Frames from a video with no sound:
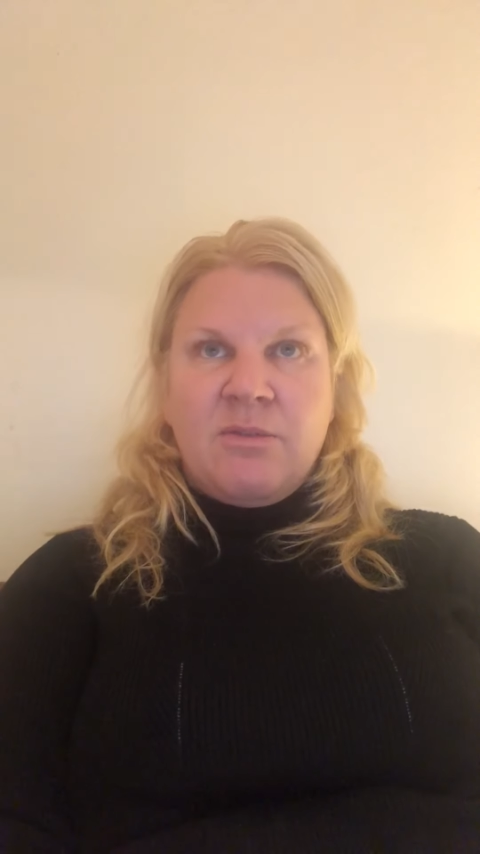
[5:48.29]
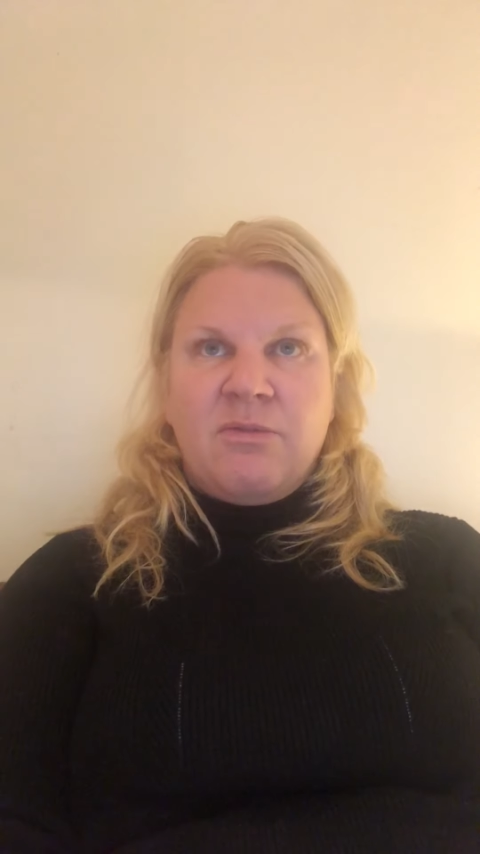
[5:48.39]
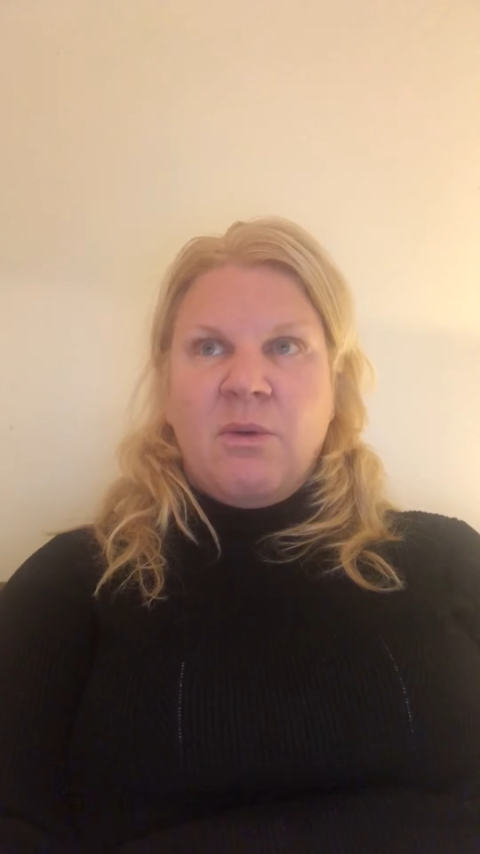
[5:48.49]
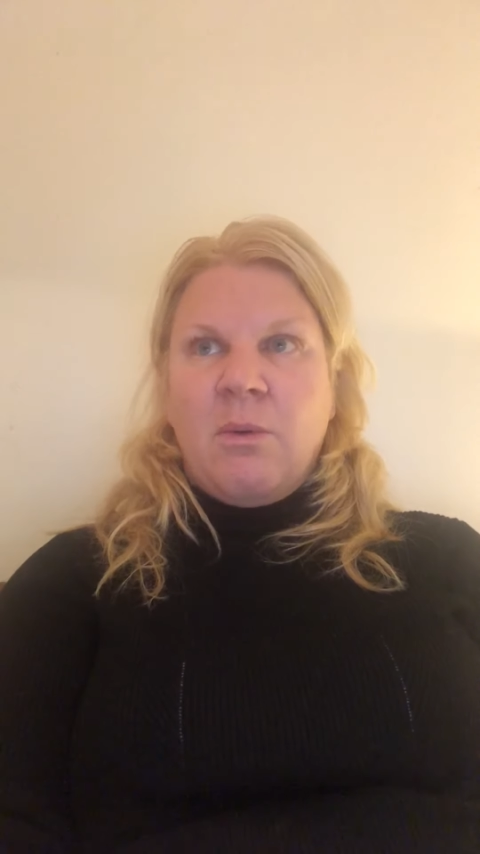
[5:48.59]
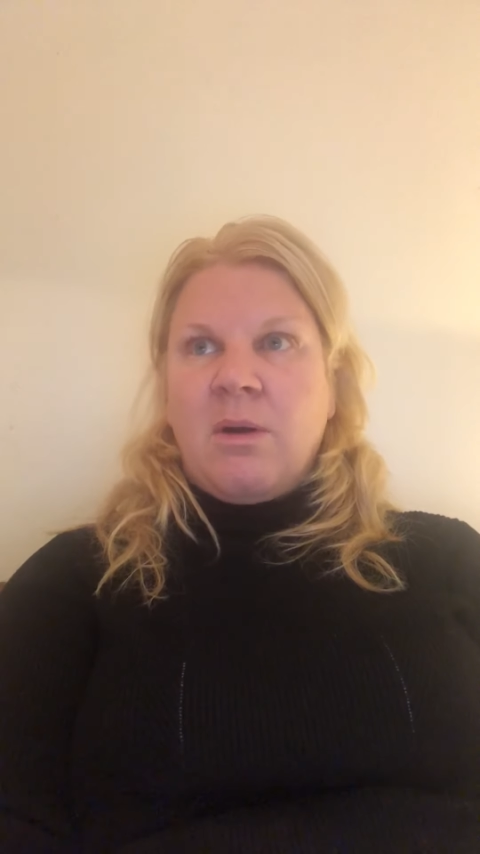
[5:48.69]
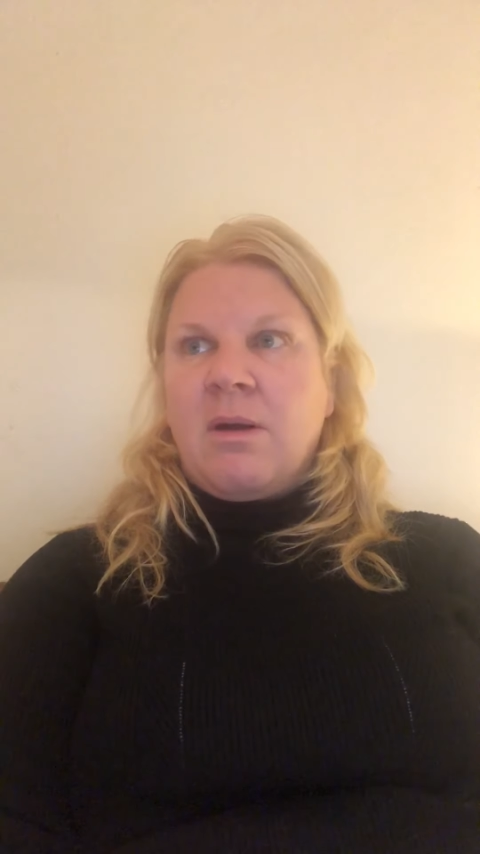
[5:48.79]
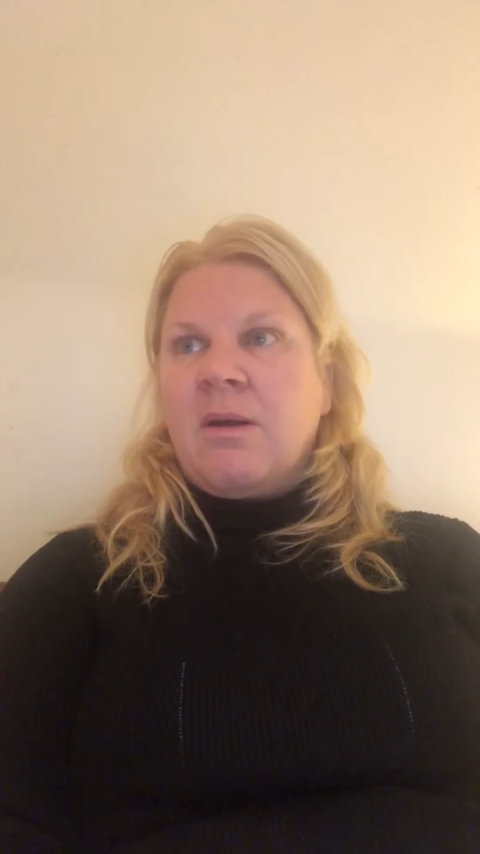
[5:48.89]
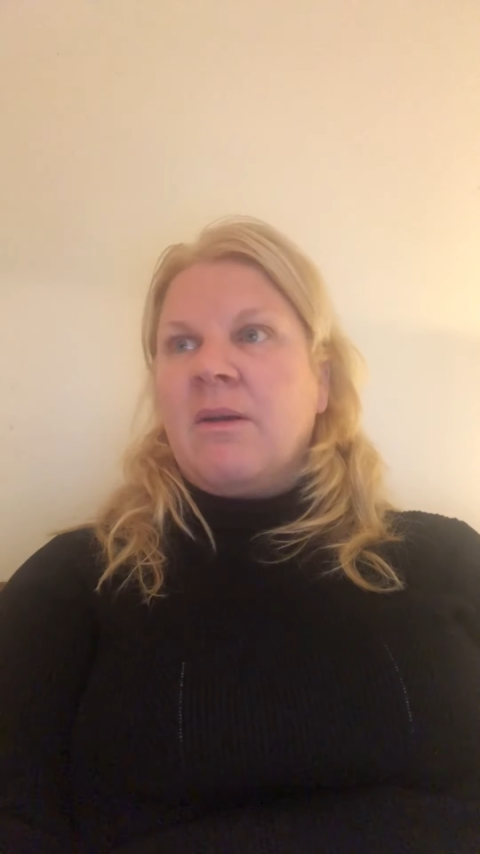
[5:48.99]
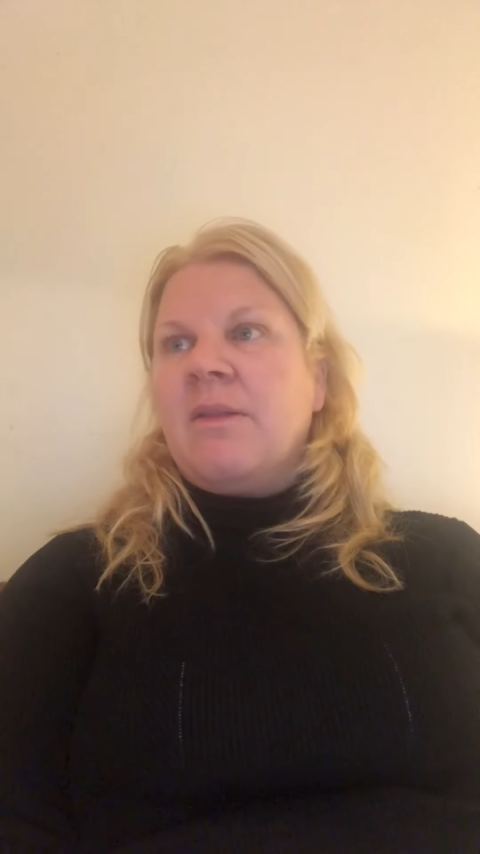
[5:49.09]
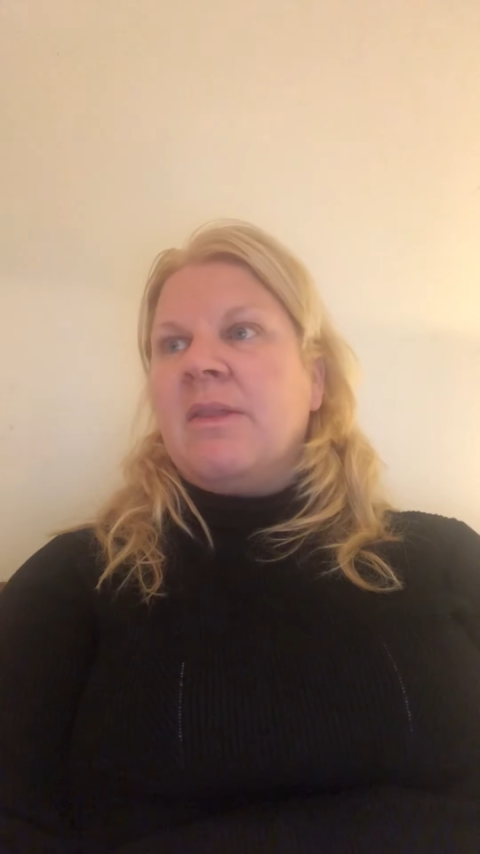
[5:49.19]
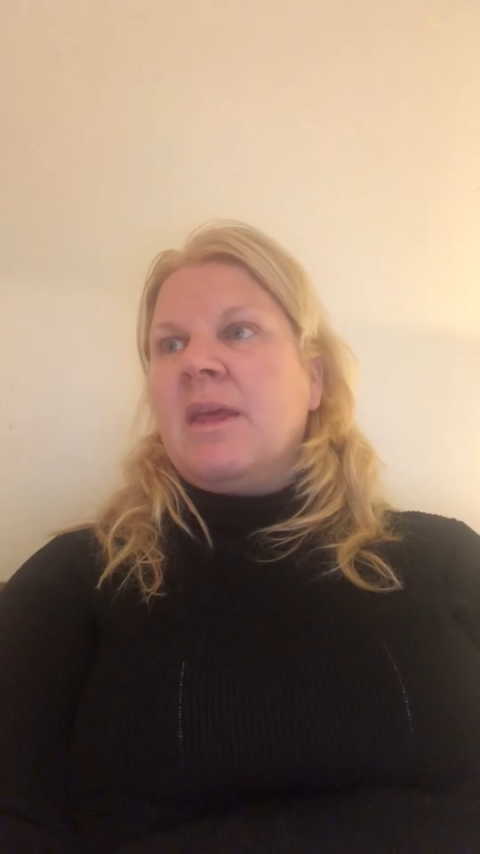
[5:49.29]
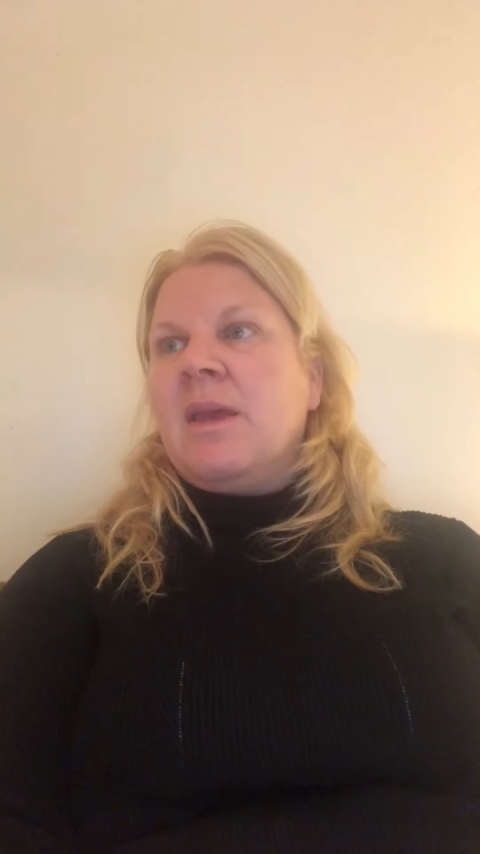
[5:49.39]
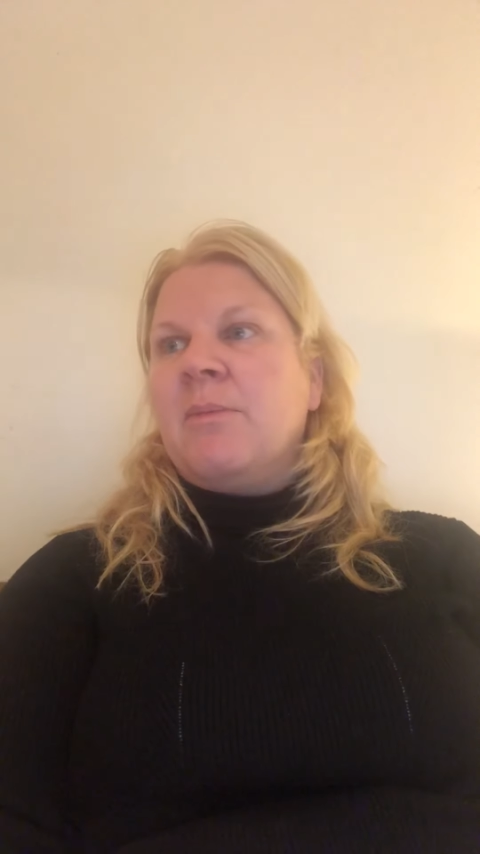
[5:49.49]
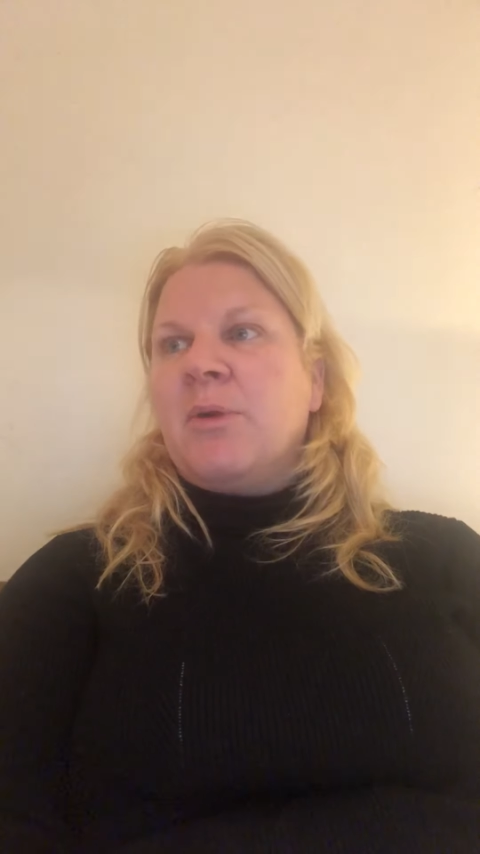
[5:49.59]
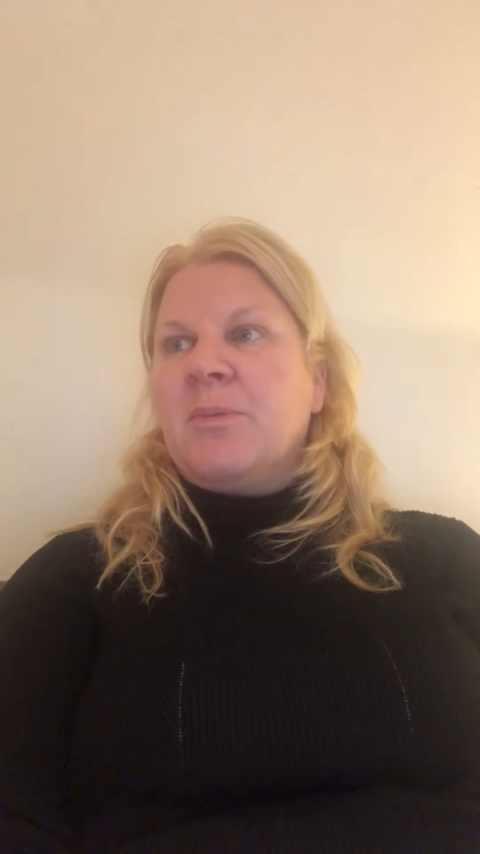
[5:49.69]
for
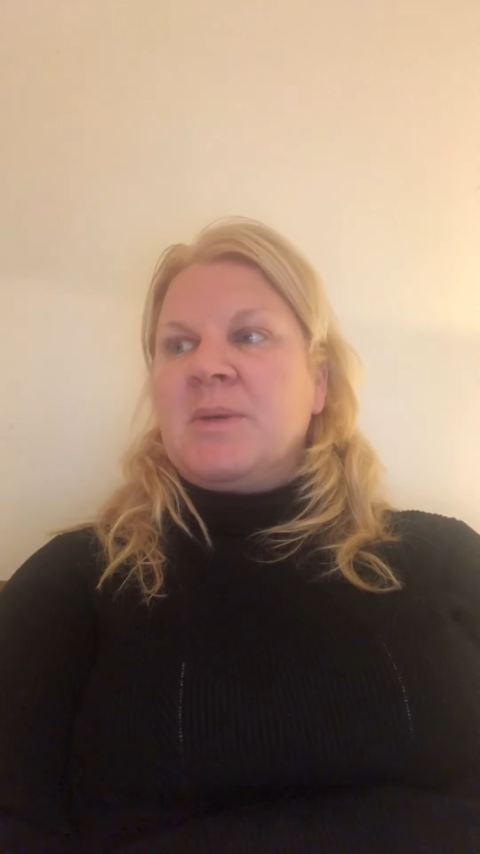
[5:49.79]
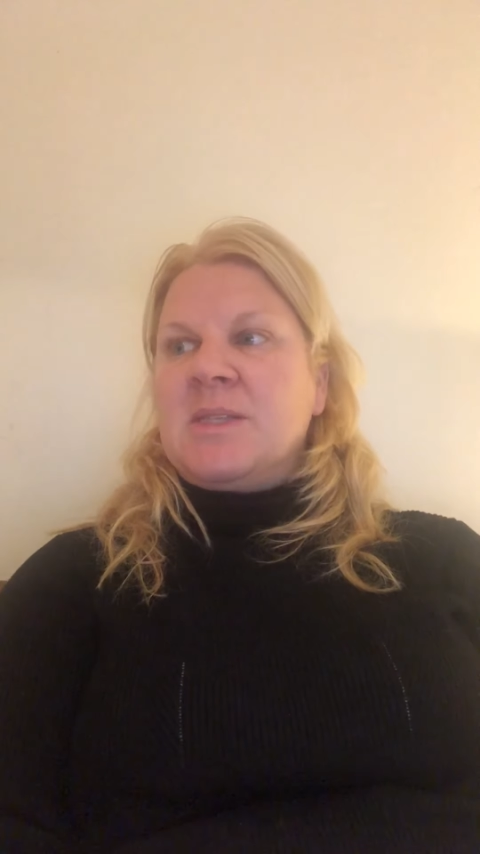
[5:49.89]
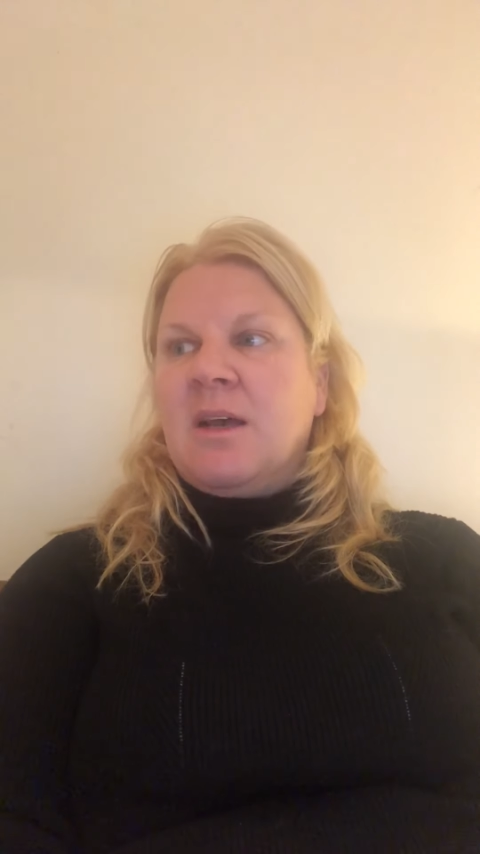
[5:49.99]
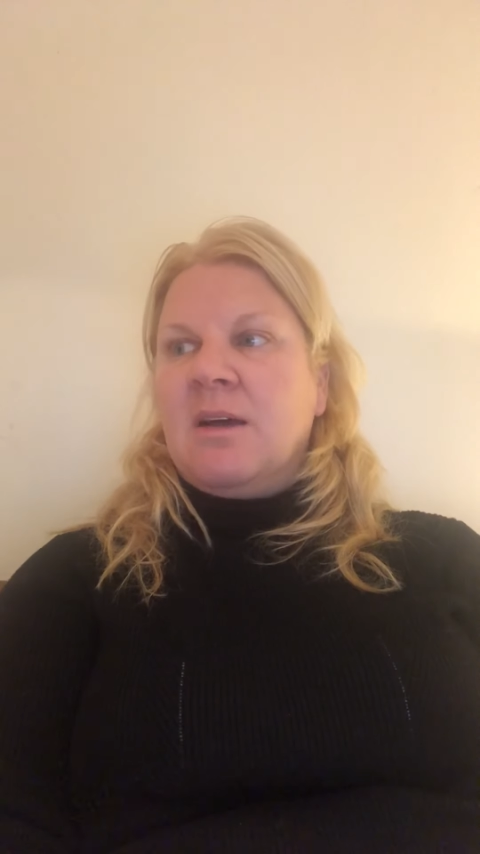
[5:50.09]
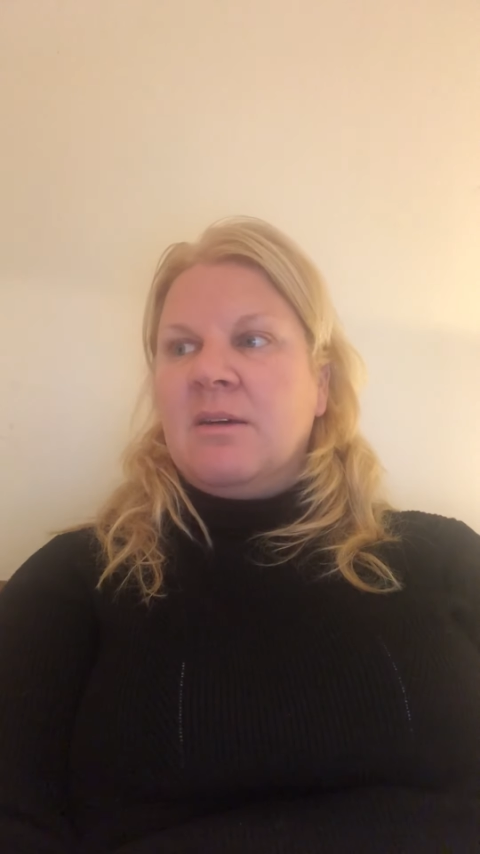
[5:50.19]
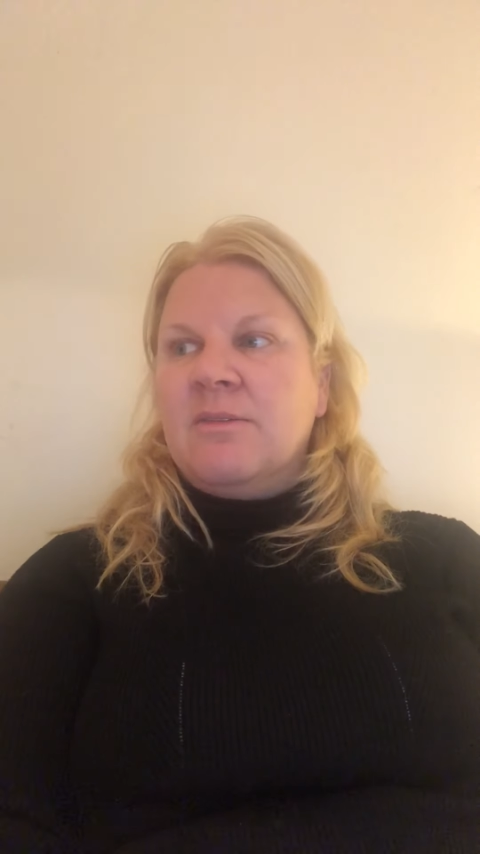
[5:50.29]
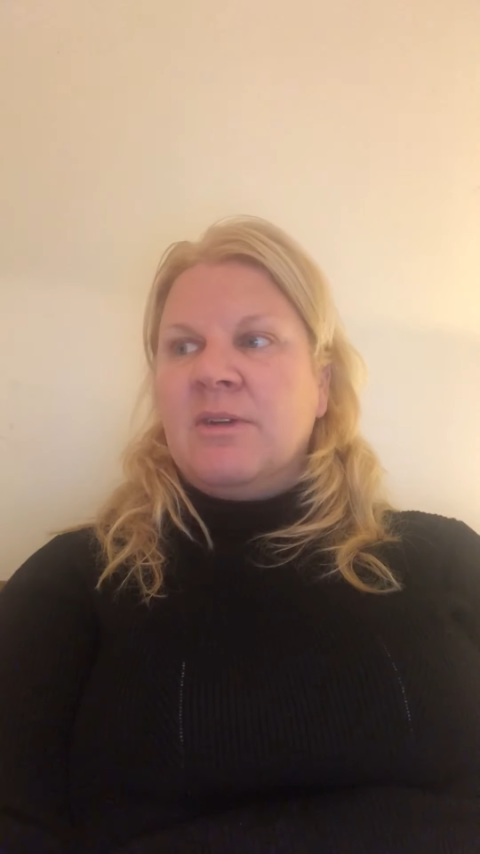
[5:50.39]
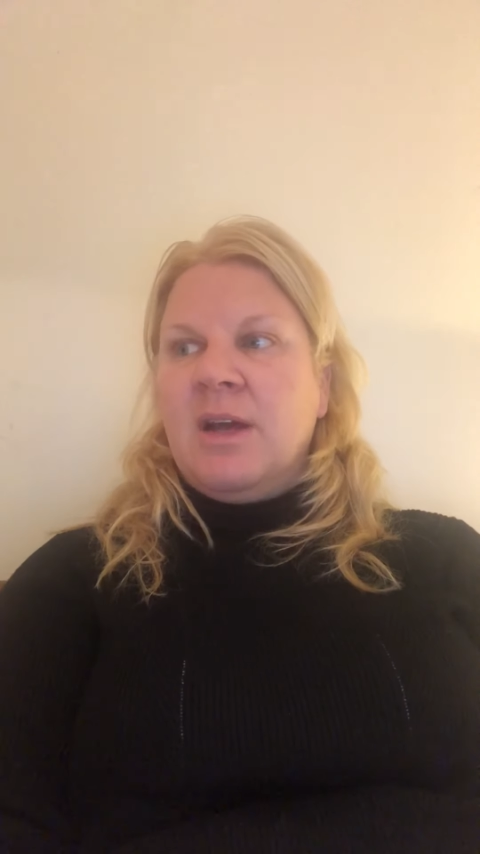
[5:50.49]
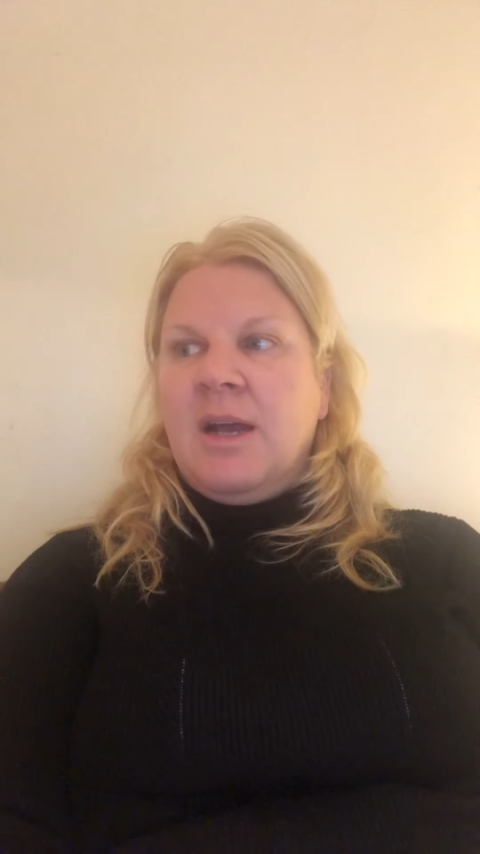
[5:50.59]
the purpose of